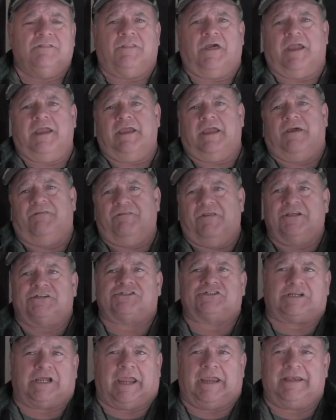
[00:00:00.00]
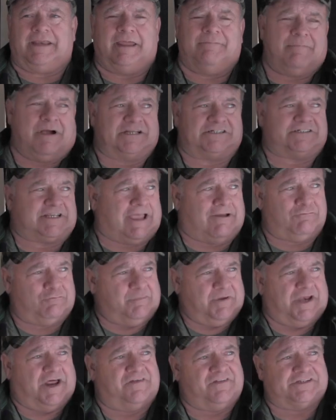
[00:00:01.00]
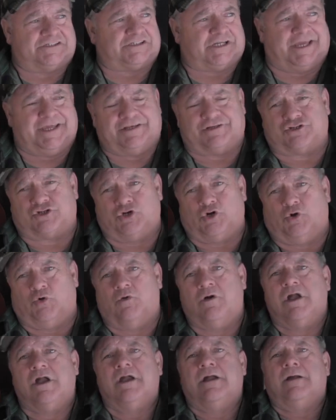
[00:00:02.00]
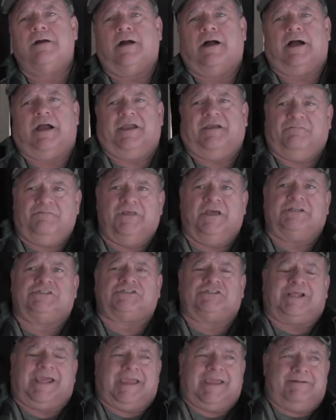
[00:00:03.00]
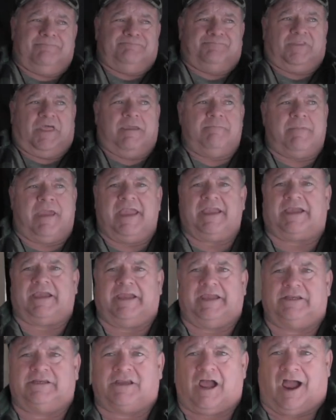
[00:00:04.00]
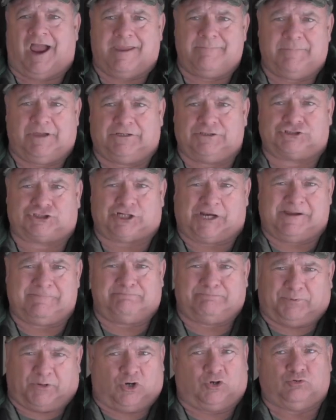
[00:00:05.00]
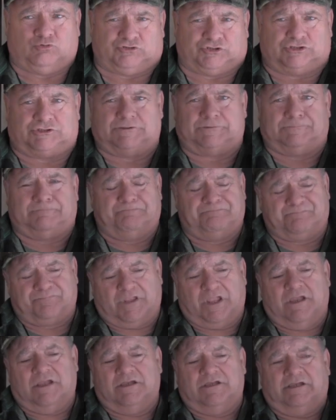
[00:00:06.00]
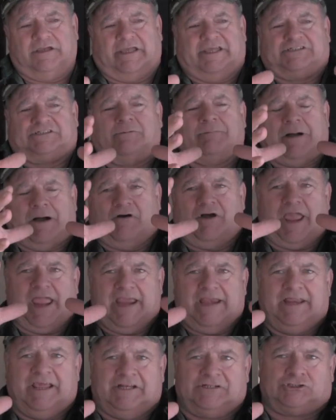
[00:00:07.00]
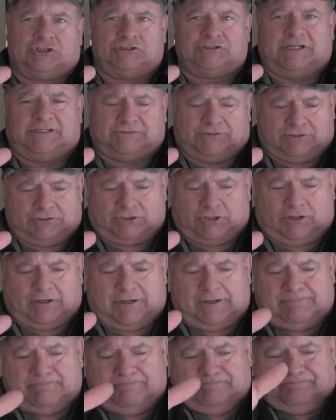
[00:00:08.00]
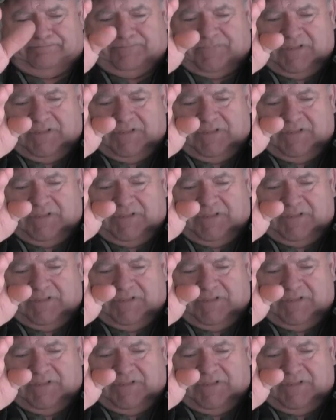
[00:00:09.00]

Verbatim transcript: They, in this state, they must have them in other states too. In this state, they make a diamond-shaped post. It's about 8 inches at the top.